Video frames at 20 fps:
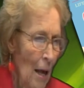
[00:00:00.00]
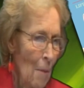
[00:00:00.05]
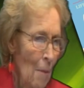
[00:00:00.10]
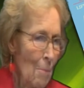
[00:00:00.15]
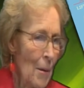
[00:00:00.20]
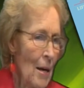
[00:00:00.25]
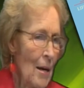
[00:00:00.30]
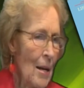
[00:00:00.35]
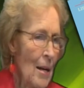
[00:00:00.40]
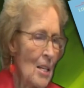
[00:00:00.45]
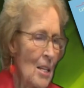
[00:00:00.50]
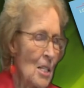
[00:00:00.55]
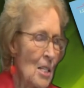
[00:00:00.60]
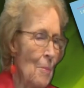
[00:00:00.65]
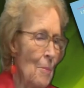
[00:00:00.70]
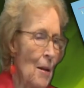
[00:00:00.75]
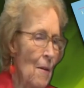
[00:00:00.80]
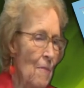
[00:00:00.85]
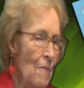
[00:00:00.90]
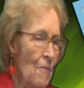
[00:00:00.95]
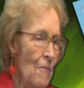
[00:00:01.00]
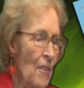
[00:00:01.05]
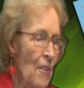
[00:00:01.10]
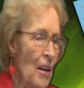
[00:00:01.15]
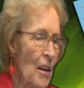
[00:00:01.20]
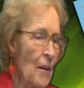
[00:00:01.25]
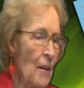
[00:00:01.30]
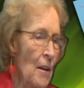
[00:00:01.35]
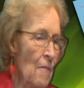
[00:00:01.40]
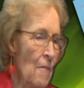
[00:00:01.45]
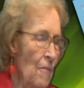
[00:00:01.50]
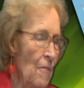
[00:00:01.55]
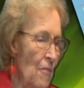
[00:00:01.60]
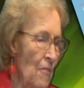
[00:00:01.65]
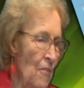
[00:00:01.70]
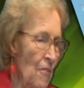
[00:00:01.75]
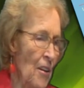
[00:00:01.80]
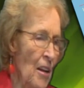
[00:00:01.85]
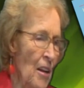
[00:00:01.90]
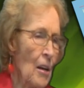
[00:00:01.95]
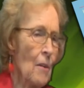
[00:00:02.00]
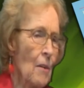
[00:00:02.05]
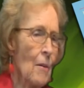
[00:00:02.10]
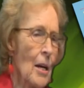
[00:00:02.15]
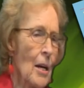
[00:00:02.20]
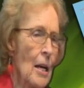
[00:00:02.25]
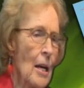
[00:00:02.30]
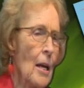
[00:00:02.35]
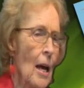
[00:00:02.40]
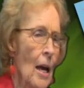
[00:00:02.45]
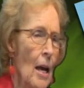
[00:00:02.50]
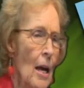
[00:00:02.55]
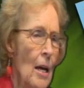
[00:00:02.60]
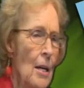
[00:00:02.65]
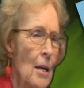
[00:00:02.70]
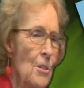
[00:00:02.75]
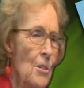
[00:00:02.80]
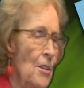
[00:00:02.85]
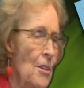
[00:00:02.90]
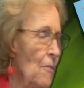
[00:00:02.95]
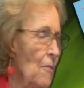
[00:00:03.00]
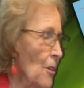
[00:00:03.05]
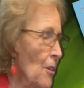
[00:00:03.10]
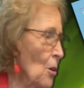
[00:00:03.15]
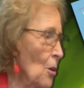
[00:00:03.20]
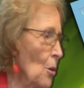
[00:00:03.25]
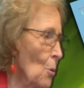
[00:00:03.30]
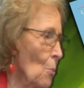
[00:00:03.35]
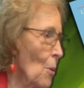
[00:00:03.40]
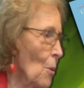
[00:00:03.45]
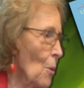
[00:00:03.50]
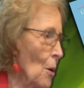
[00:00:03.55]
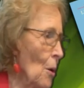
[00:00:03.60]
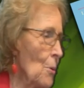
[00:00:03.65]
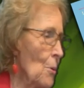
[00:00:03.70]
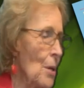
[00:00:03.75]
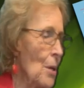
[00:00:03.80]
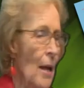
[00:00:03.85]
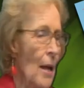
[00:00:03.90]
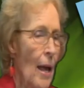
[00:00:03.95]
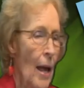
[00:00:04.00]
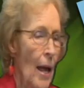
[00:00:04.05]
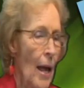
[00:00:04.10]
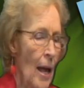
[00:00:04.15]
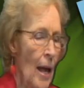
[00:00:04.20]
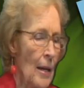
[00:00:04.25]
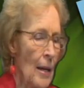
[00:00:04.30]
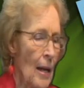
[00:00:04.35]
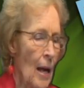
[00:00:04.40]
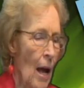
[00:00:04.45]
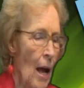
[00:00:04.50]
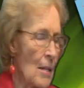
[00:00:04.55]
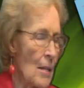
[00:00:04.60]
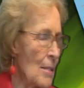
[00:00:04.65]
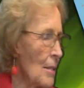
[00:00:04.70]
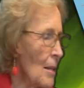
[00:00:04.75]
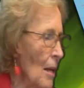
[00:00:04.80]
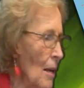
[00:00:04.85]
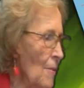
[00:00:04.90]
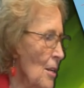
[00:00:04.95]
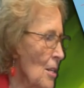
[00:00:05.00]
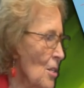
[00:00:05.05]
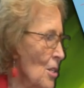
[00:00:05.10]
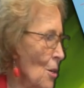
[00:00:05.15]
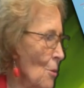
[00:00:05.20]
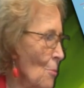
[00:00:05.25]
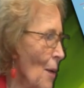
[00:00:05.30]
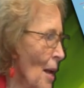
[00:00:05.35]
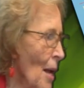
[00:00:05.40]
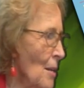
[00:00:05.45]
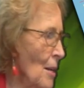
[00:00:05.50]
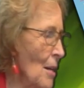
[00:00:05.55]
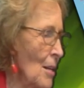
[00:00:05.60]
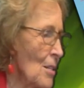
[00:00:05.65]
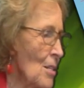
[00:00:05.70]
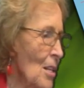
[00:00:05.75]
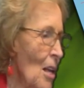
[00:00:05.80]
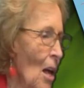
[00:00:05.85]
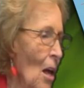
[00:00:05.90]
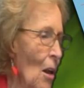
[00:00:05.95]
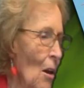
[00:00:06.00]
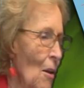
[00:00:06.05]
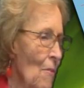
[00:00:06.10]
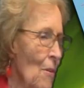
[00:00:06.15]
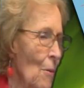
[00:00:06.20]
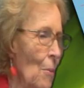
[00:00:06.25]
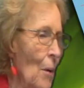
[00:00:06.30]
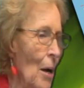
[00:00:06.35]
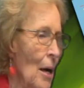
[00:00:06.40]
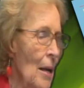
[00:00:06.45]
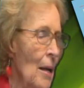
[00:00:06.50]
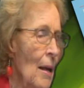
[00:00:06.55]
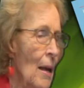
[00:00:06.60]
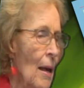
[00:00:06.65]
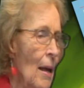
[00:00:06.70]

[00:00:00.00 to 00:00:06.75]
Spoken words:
but it has been a very, very difficult road, and God's love has surrounded us all of the way.